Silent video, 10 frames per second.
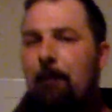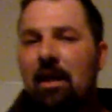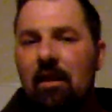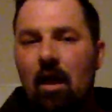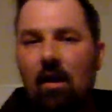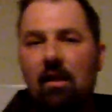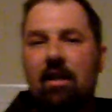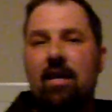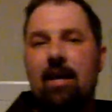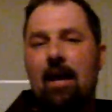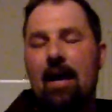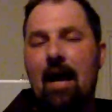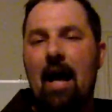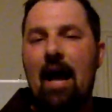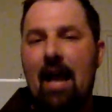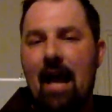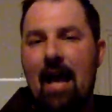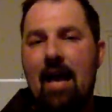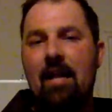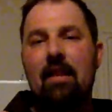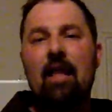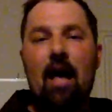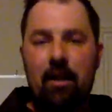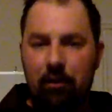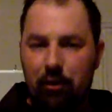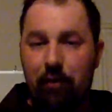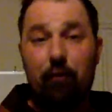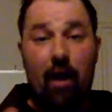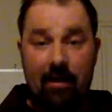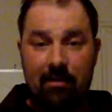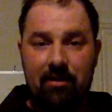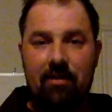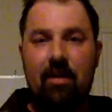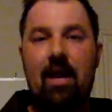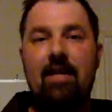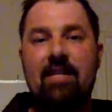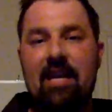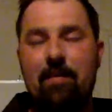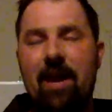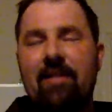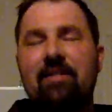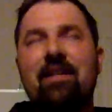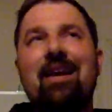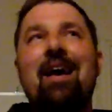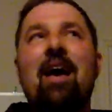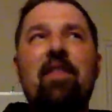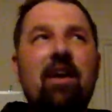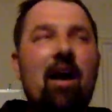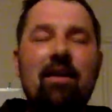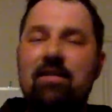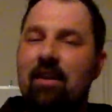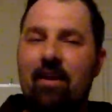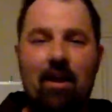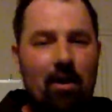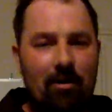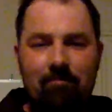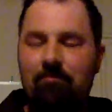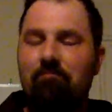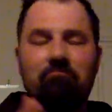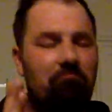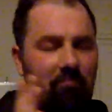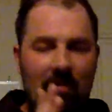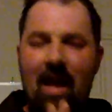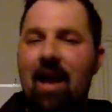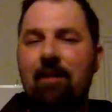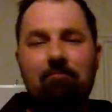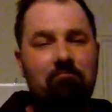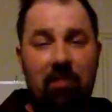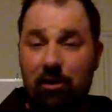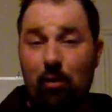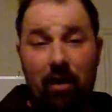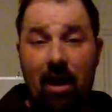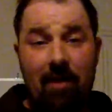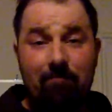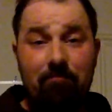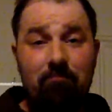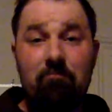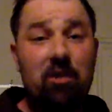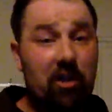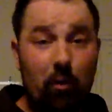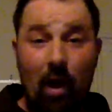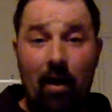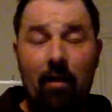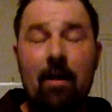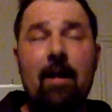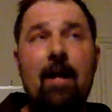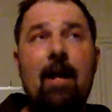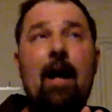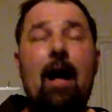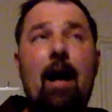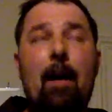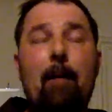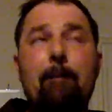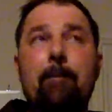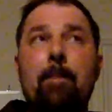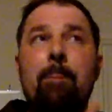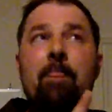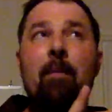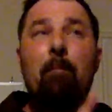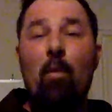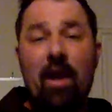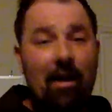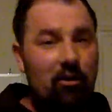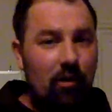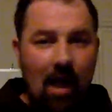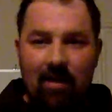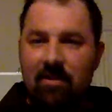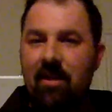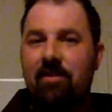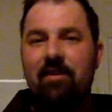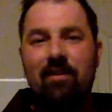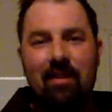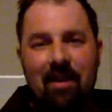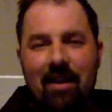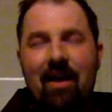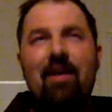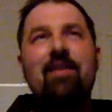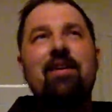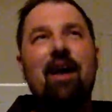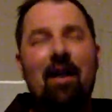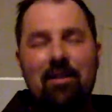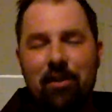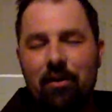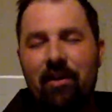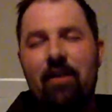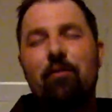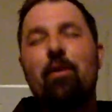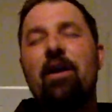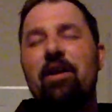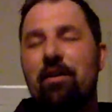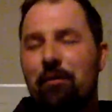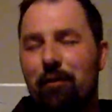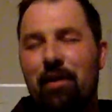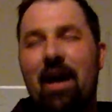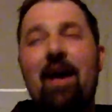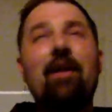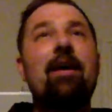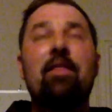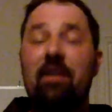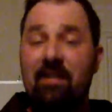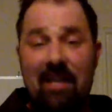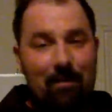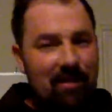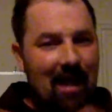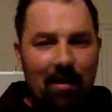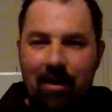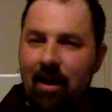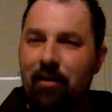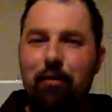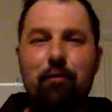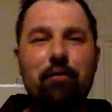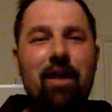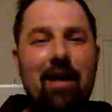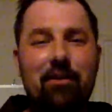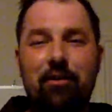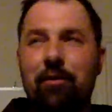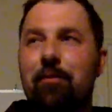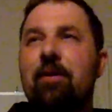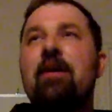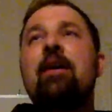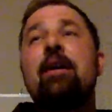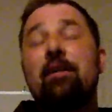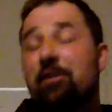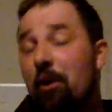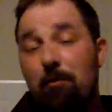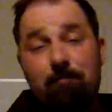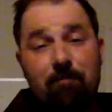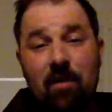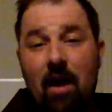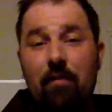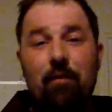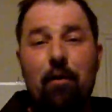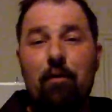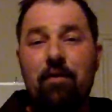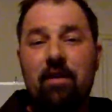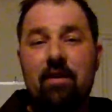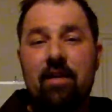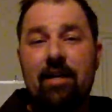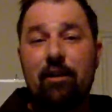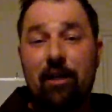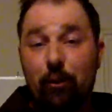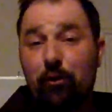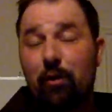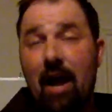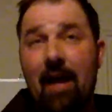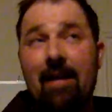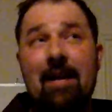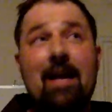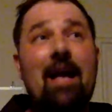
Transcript: But luckily, I had a lot of good friends and teammates, and they kind of said, Eric, hey, it's okay. You did well. But we got track season, and you got to start getting ready for that. The team's counting on you for that, too. And so got involved in indoor track.